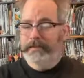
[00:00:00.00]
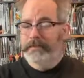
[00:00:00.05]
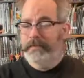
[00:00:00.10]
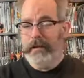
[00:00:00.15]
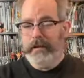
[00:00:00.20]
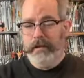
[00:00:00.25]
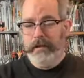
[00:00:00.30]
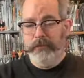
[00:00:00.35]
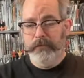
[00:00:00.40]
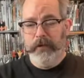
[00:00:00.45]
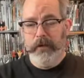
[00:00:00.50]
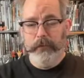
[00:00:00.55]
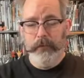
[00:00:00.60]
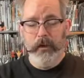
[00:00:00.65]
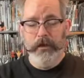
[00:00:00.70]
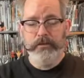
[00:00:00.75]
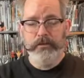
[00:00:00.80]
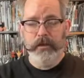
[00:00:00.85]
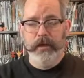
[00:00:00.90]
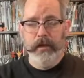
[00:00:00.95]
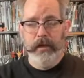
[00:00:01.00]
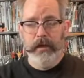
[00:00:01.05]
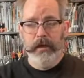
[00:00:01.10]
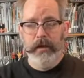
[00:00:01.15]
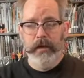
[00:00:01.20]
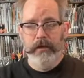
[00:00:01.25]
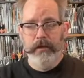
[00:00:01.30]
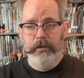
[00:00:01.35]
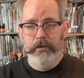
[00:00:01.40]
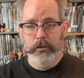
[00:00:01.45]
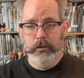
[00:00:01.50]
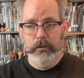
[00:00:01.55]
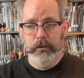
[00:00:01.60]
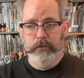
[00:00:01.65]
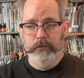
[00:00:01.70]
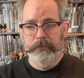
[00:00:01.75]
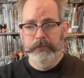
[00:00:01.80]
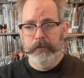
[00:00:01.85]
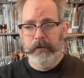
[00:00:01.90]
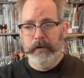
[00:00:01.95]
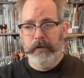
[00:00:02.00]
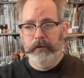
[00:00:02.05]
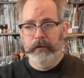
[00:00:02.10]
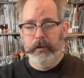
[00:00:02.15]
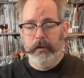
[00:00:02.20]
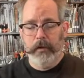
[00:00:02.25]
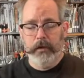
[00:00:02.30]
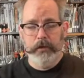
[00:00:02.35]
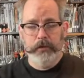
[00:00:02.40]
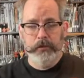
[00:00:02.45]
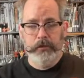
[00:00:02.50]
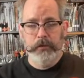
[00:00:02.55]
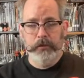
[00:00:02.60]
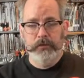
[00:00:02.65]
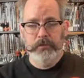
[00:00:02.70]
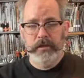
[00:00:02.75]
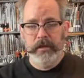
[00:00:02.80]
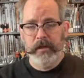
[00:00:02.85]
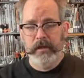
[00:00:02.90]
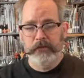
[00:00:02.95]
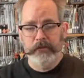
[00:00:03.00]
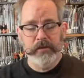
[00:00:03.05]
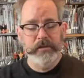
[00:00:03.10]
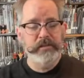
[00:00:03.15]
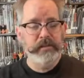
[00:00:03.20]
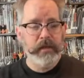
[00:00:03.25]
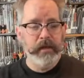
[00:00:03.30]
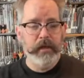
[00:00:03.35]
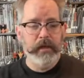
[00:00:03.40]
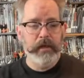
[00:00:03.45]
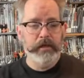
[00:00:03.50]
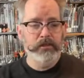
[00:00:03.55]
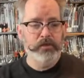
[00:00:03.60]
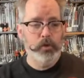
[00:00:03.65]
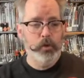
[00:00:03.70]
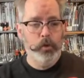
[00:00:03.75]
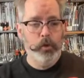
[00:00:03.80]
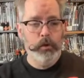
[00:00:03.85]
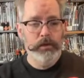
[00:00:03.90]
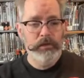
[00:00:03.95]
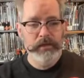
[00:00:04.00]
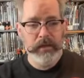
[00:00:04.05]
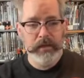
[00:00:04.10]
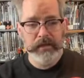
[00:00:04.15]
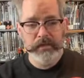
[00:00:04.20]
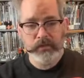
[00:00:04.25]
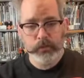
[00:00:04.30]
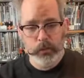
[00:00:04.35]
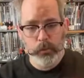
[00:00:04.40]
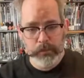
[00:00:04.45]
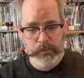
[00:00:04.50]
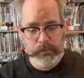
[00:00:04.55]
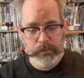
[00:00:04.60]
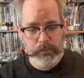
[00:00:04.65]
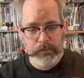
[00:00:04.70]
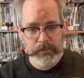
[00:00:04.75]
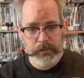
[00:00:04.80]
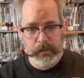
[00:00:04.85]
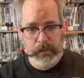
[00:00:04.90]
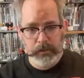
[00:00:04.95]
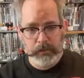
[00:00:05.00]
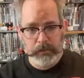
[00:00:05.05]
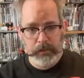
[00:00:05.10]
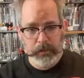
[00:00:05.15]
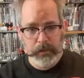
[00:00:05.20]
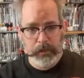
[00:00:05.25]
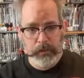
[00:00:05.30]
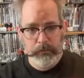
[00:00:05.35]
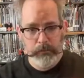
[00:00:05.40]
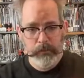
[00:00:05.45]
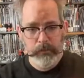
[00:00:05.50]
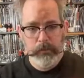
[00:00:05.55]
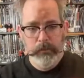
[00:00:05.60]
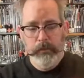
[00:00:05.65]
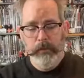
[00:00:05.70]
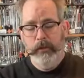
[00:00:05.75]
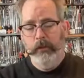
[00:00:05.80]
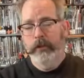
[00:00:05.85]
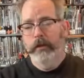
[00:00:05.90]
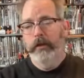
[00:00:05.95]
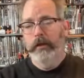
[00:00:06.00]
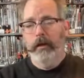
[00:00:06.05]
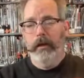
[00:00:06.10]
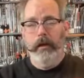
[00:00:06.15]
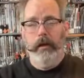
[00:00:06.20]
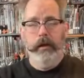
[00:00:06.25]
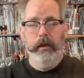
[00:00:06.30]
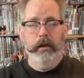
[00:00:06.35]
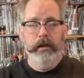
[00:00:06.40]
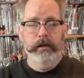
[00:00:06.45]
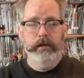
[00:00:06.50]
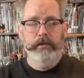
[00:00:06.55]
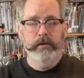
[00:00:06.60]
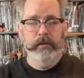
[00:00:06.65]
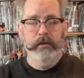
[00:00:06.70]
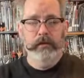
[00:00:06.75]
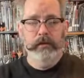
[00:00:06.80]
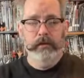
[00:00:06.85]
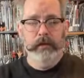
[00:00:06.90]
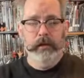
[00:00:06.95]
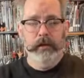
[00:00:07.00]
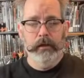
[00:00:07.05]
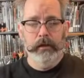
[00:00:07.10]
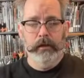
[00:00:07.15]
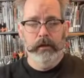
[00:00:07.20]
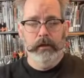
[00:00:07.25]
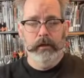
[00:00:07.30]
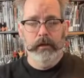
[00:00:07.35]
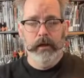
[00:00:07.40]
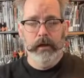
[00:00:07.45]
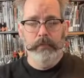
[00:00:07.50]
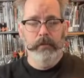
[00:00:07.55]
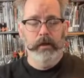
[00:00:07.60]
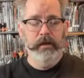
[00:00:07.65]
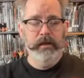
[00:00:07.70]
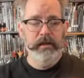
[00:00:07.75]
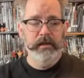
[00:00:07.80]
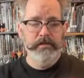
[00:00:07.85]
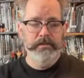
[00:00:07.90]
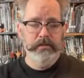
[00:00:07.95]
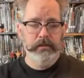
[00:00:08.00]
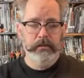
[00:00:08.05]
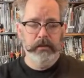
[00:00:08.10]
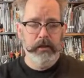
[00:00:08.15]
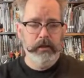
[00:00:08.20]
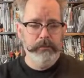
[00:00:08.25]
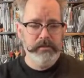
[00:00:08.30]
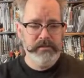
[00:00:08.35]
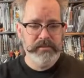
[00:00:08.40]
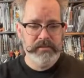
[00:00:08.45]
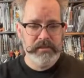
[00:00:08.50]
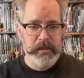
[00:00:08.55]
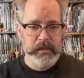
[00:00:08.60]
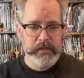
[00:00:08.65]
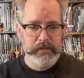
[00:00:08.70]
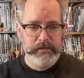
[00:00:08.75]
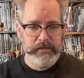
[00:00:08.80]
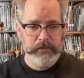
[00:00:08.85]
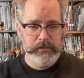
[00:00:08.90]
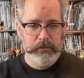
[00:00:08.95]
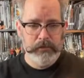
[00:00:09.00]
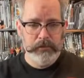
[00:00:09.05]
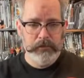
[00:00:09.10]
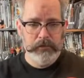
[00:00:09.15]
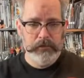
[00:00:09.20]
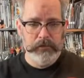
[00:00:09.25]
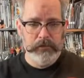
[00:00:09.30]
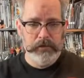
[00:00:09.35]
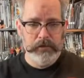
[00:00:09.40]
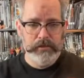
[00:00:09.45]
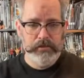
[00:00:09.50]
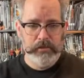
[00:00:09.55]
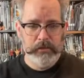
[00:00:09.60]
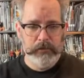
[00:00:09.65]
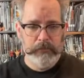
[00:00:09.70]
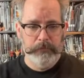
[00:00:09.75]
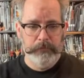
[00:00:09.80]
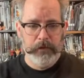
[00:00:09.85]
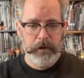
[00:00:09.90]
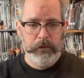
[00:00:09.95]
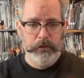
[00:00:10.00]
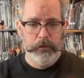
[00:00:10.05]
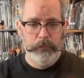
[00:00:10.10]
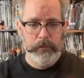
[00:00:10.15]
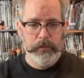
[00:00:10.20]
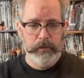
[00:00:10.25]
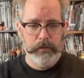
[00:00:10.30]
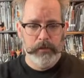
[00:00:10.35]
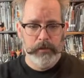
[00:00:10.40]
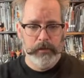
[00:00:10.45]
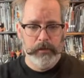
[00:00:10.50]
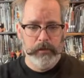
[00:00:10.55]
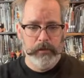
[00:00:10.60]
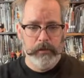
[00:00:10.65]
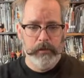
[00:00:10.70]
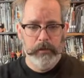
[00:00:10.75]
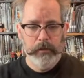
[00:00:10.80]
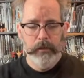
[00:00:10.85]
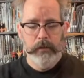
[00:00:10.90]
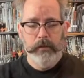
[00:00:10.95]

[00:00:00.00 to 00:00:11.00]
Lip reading: Thank you very much. You can find articles every day at toy-wizards.com. And then I'm on Instagram as Scott Zillner. You can easily follow me there.